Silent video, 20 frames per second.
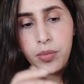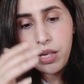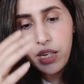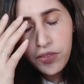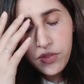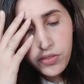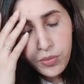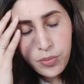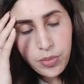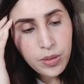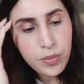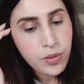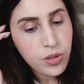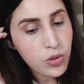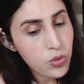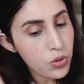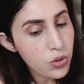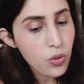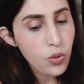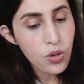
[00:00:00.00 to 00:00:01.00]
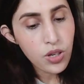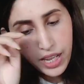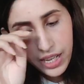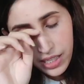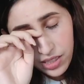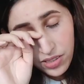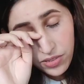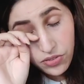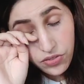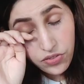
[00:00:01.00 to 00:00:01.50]
But for people who don't
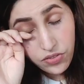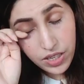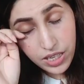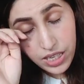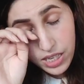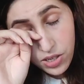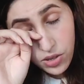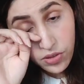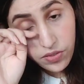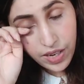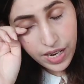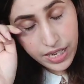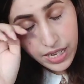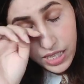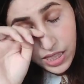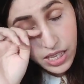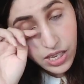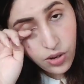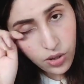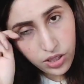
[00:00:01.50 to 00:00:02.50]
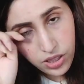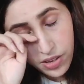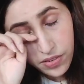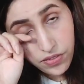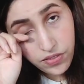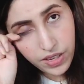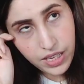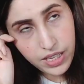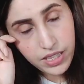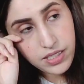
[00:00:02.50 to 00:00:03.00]
like the feel of anything on their
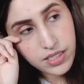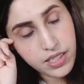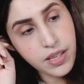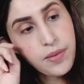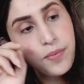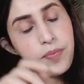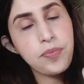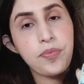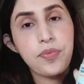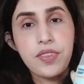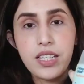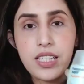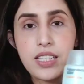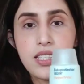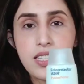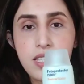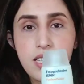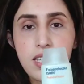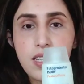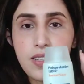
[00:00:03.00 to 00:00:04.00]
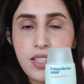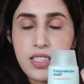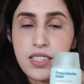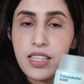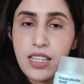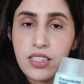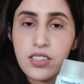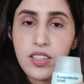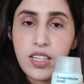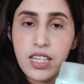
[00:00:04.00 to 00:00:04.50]
face, this
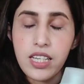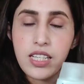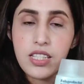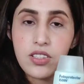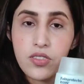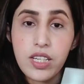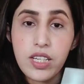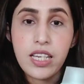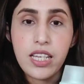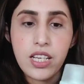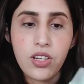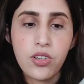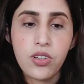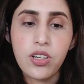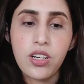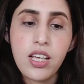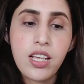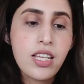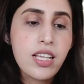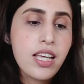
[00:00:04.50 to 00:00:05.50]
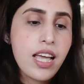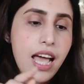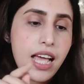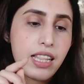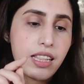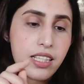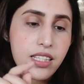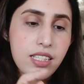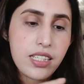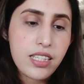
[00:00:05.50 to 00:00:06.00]
sunscreen is really good.
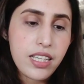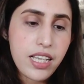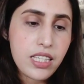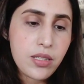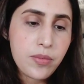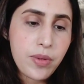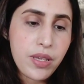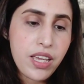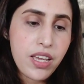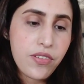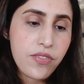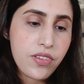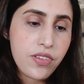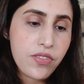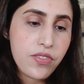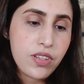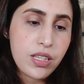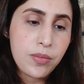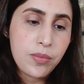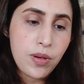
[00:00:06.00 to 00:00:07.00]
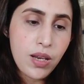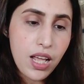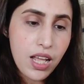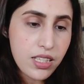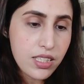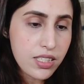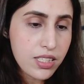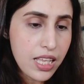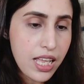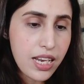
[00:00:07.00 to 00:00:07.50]
And this is SPF 50
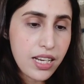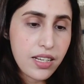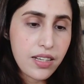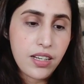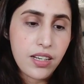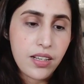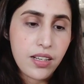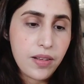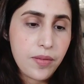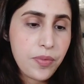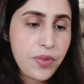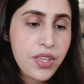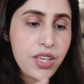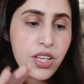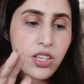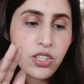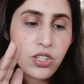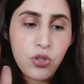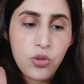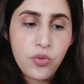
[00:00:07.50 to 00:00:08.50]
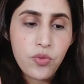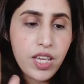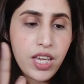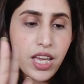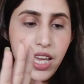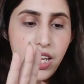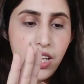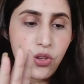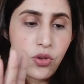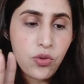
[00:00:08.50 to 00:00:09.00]
plus and
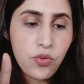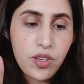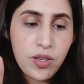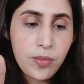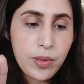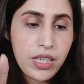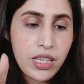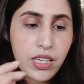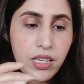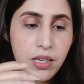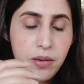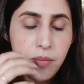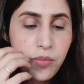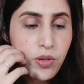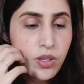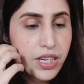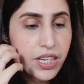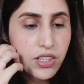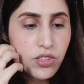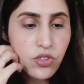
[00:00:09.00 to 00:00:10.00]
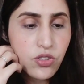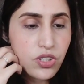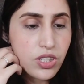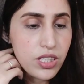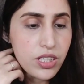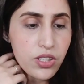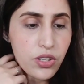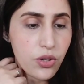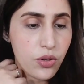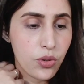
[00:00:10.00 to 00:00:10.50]
UVA UVB
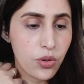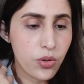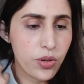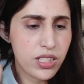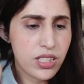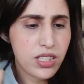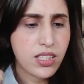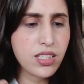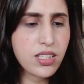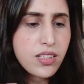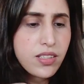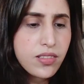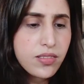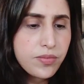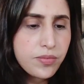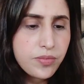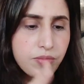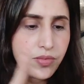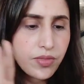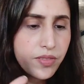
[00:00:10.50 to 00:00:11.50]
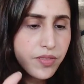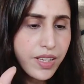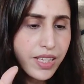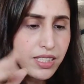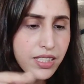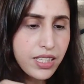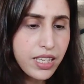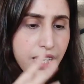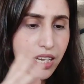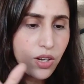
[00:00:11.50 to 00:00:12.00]
protection. It's
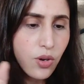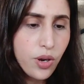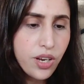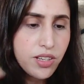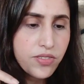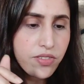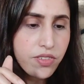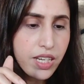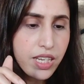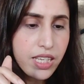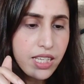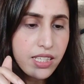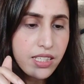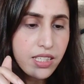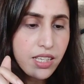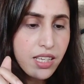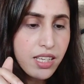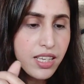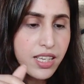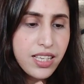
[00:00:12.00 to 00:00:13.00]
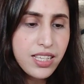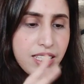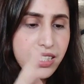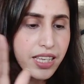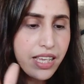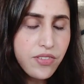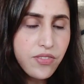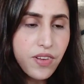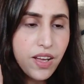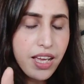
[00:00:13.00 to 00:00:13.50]
wet skin, oil free,
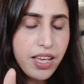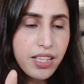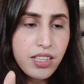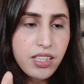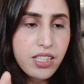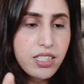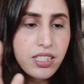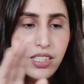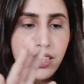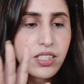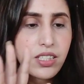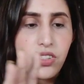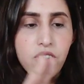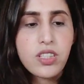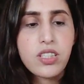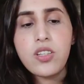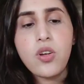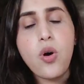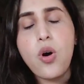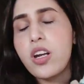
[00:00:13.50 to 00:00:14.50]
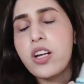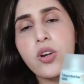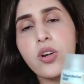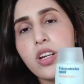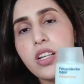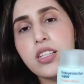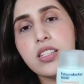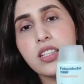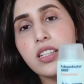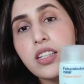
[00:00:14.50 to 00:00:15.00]
safe eye. This is just, all in
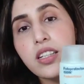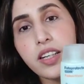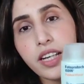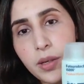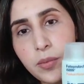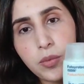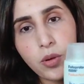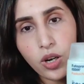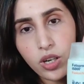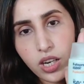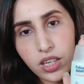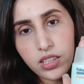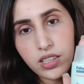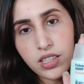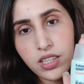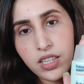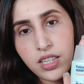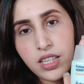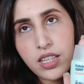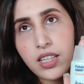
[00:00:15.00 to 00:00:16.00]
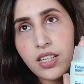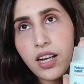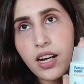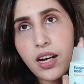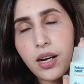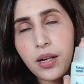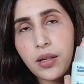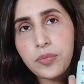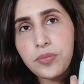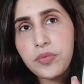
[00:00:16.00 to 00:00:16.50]
all, it's a great product.
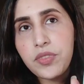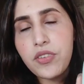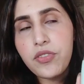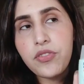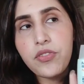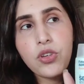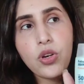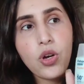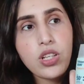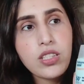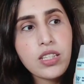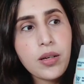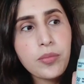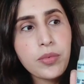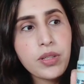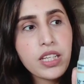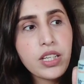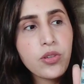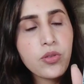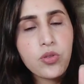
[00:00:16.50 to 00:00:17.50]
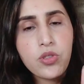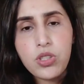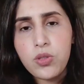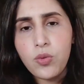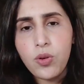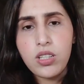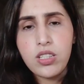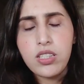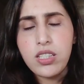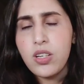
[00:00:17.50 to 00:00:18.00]
If you're somebody who just
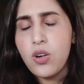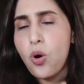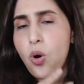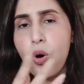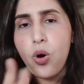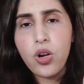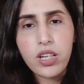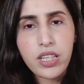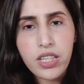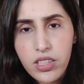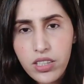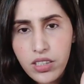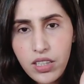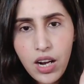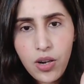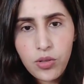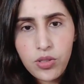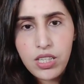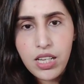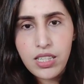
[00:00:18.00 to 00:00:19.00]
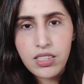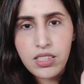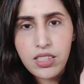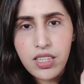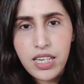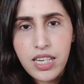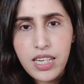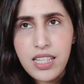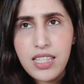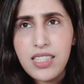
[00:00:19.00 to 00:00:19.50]
wants an all year round
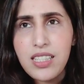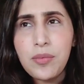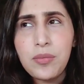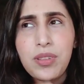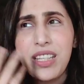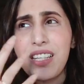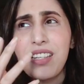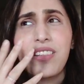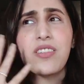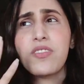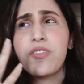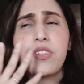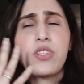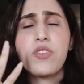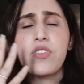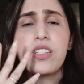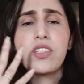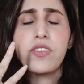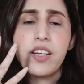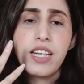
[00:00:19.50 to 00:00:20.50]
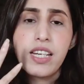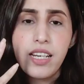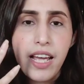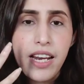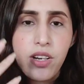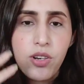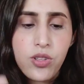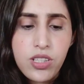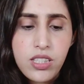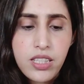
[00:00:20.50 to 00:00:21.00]
sunscreen and something which is very
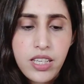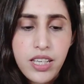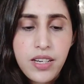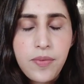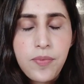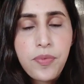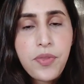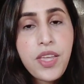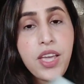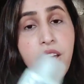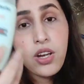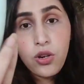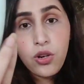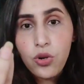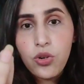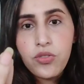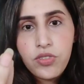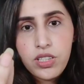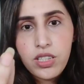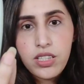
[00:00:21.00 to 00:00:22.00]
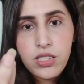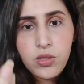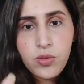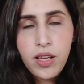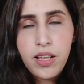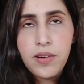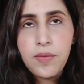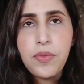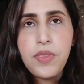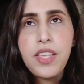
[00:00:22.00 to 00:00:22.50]
light on the skin, go for this
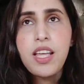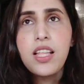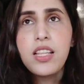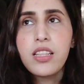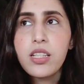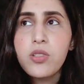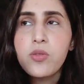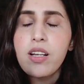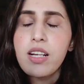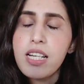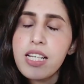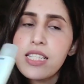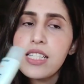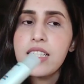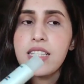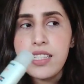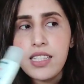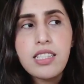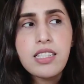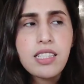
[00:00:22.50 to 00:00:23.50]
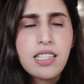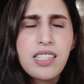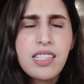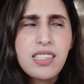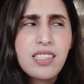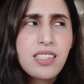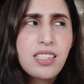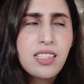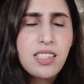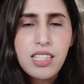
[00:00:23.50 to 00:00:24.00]
one. This one is
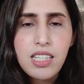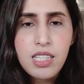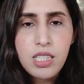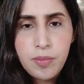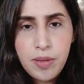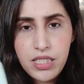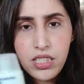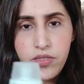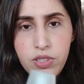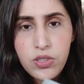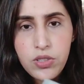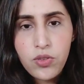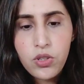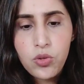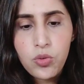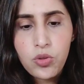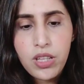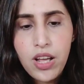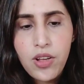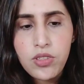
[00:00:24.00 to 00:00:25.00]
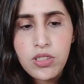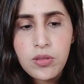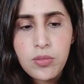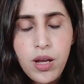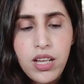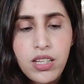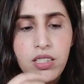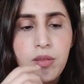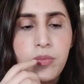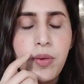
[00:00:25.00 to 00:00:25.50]
it's a little expensive. It's for
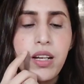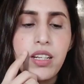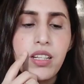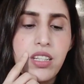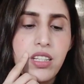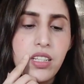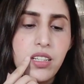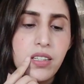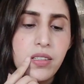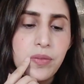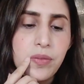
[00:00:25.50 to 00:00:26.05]
$2,000, but